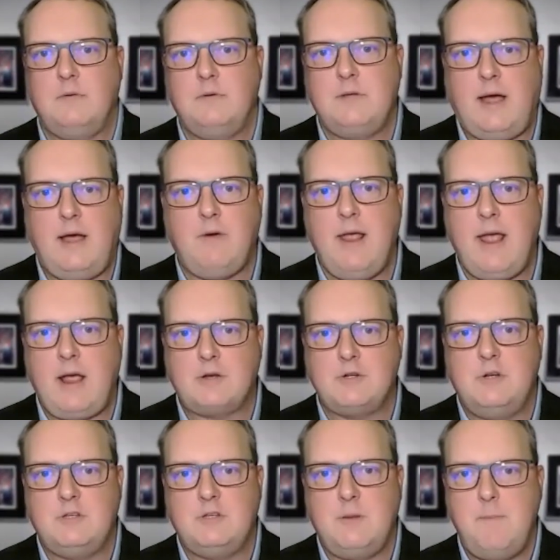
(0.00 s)
Dye
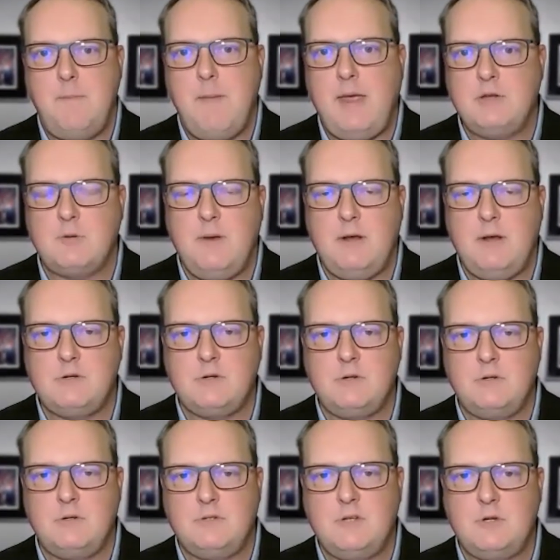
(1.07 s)
reaction is a major
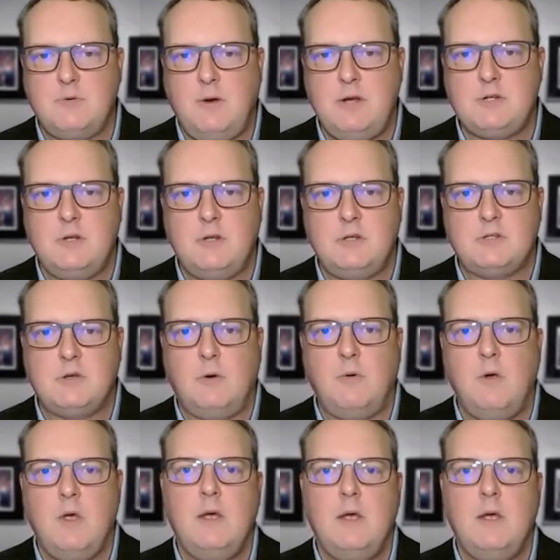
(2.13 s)
situation. So